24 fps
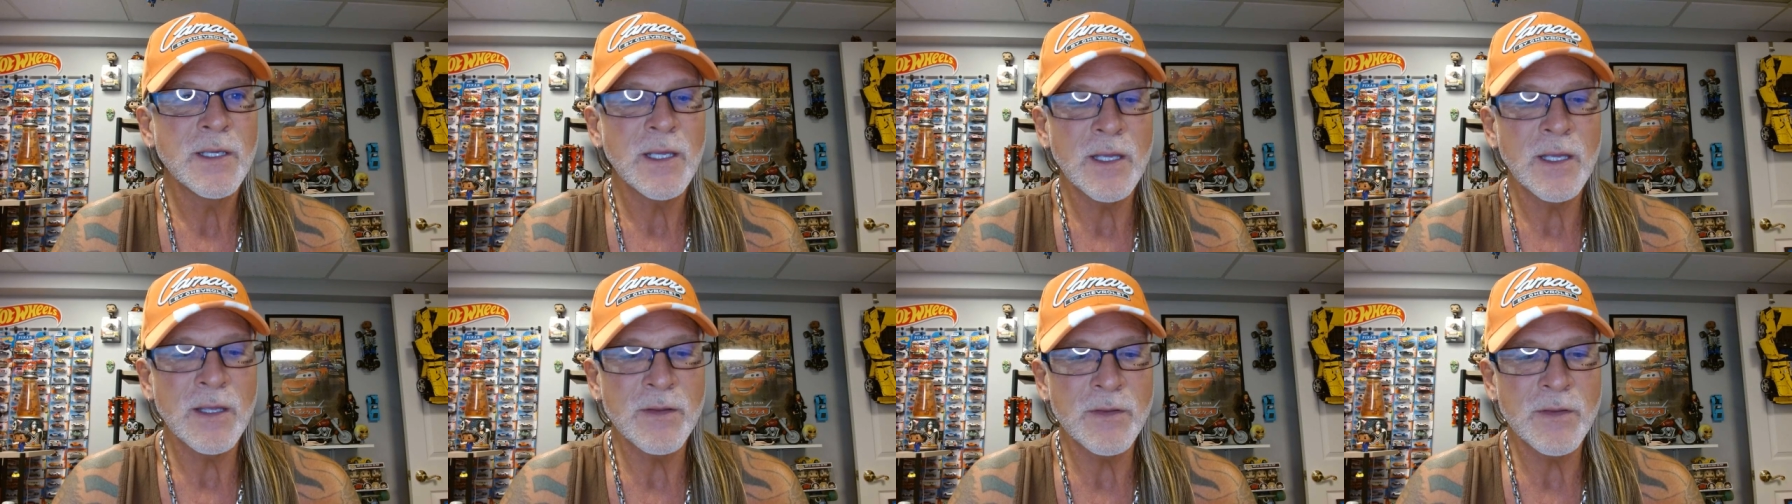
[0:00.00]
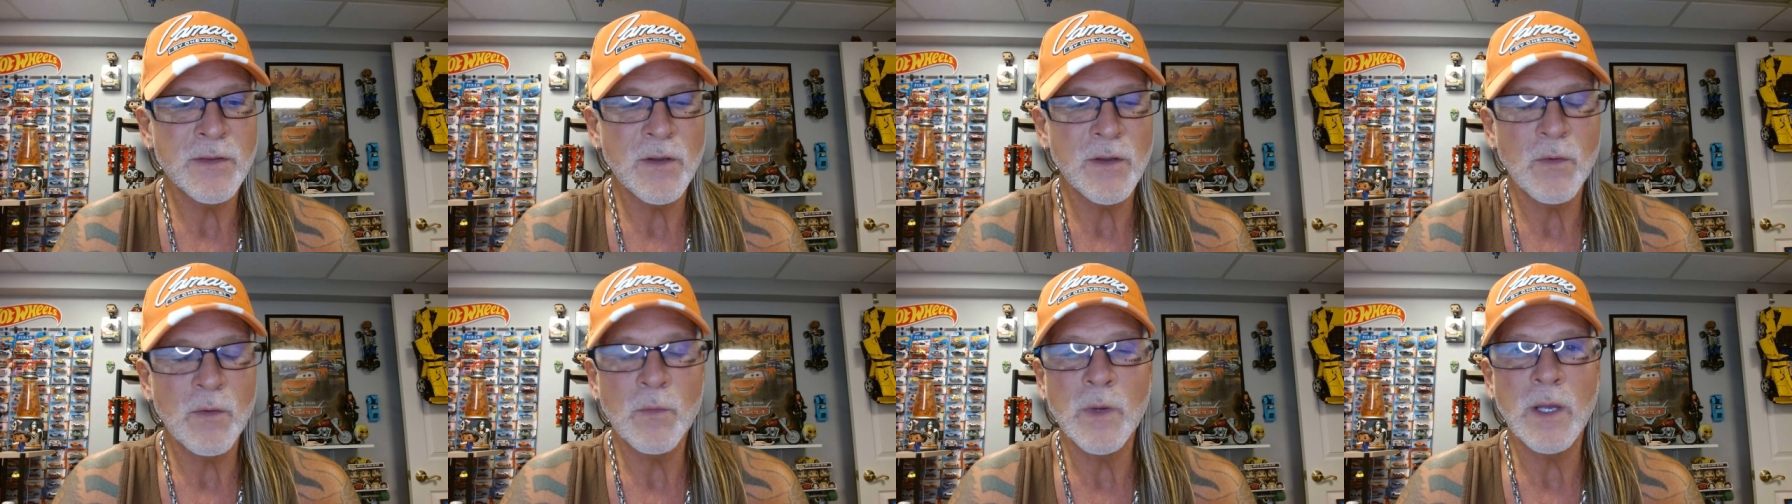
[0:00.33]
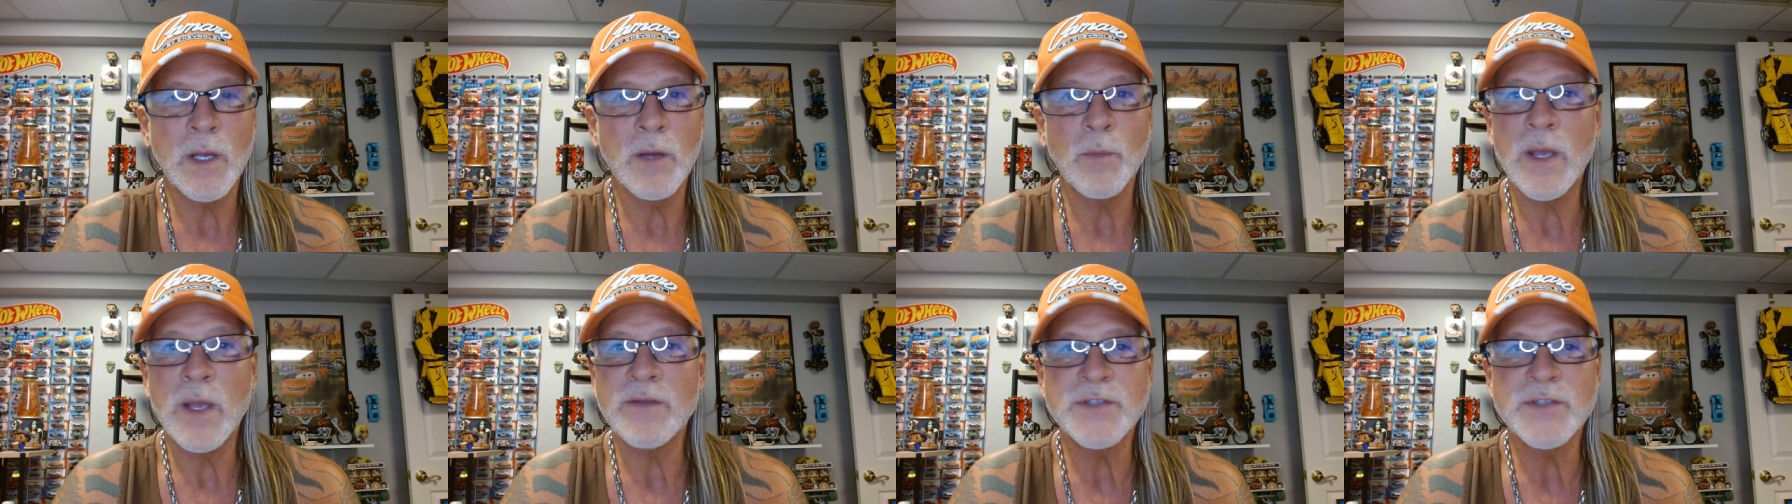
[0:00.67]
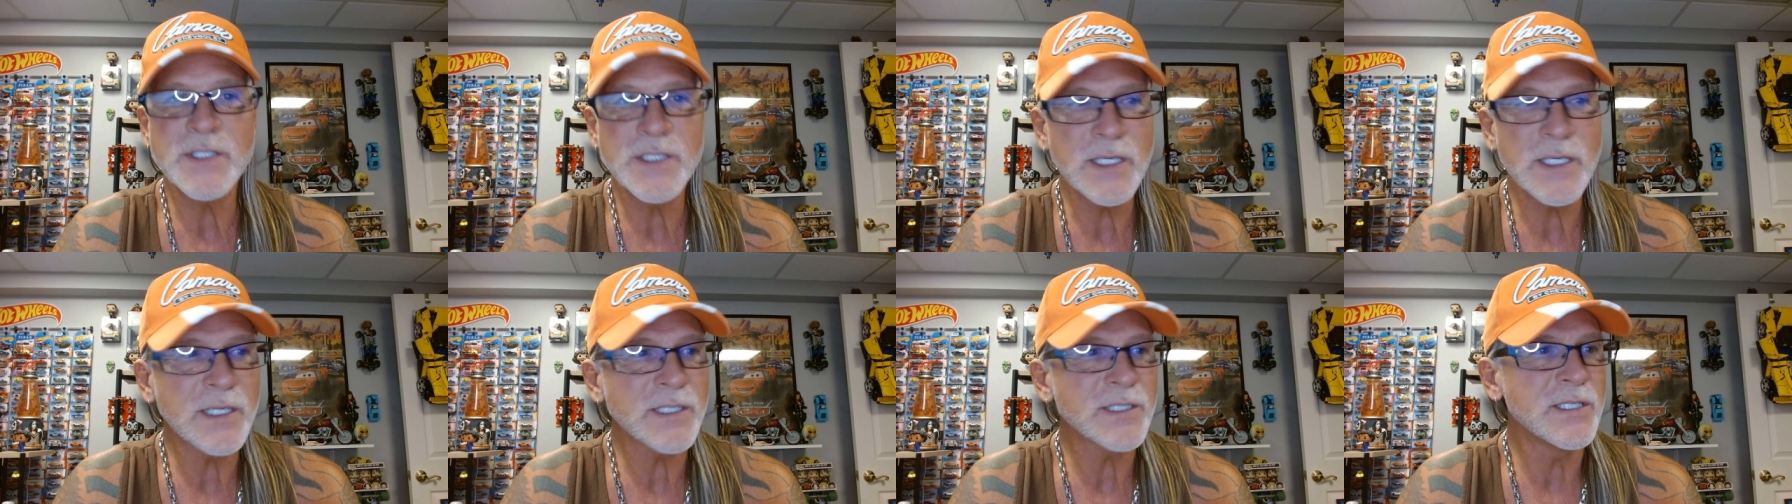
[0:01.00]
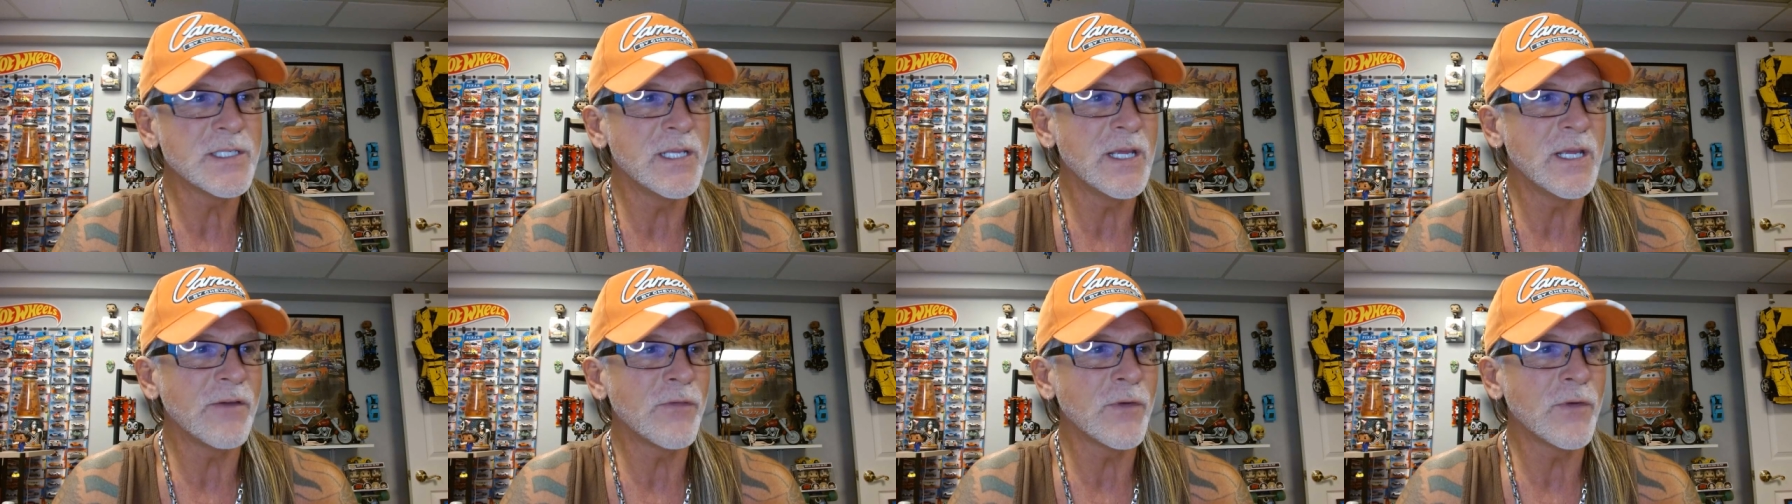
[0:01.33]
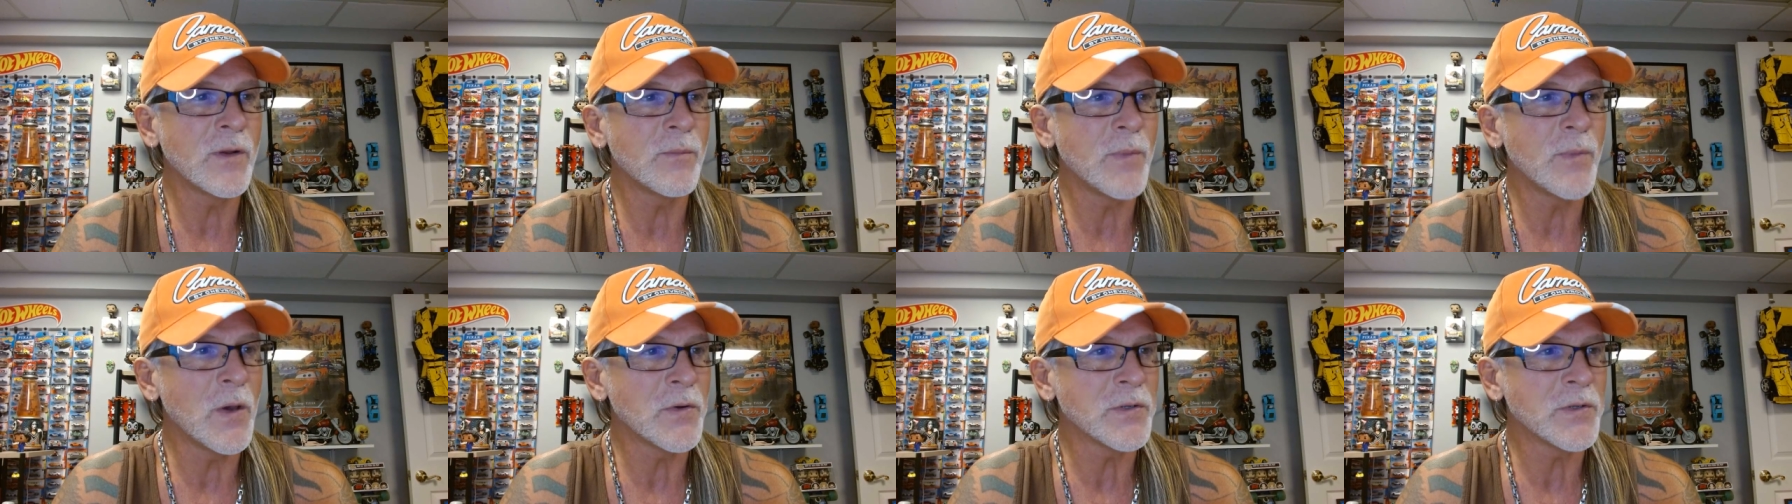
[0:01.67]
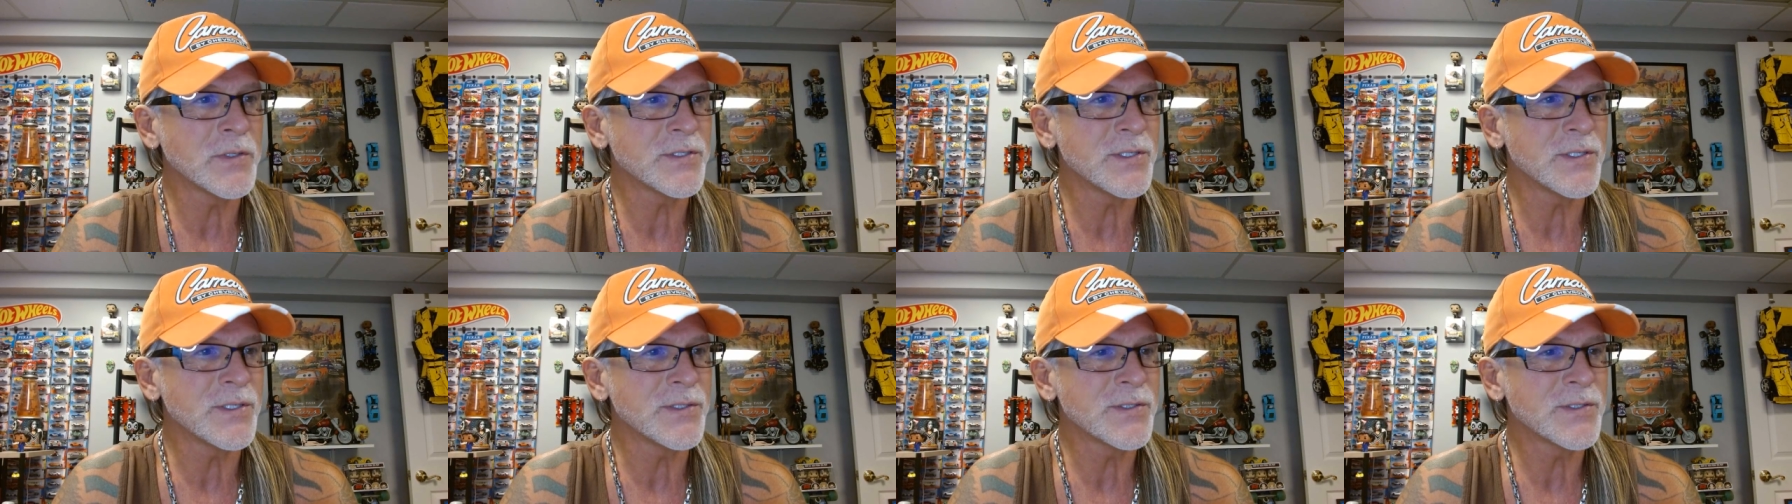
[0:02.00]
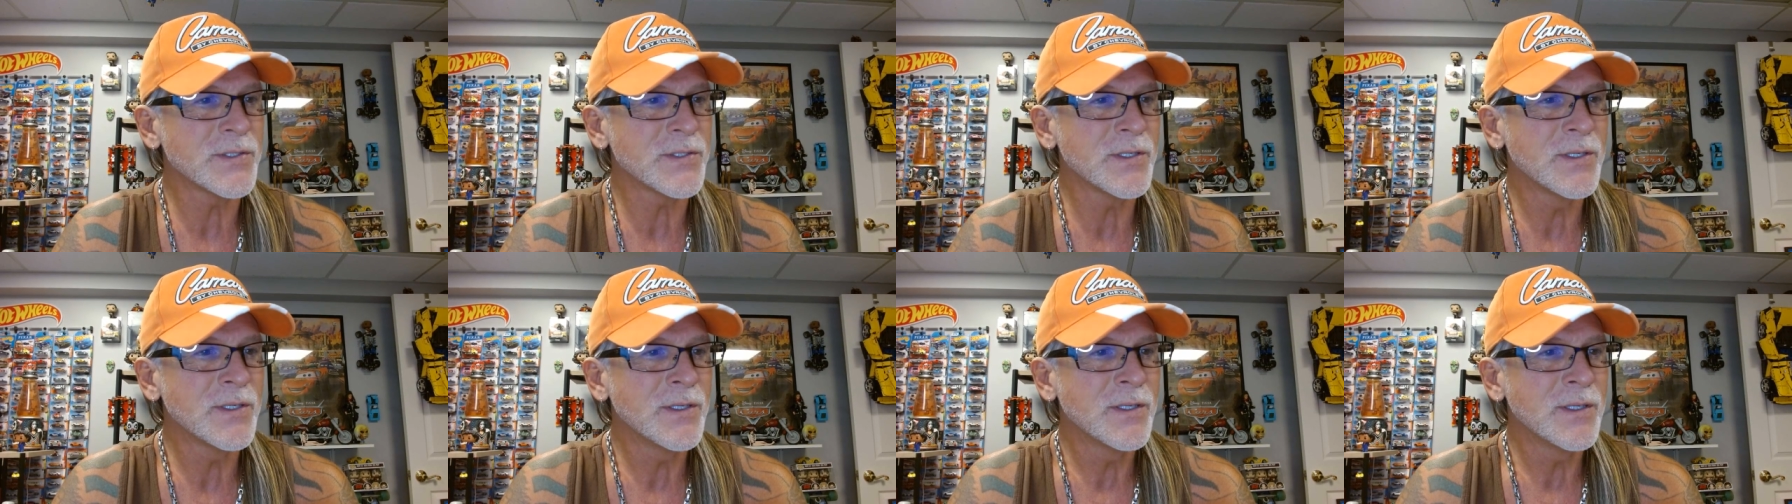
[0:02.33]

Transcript: And we have six different bonuses.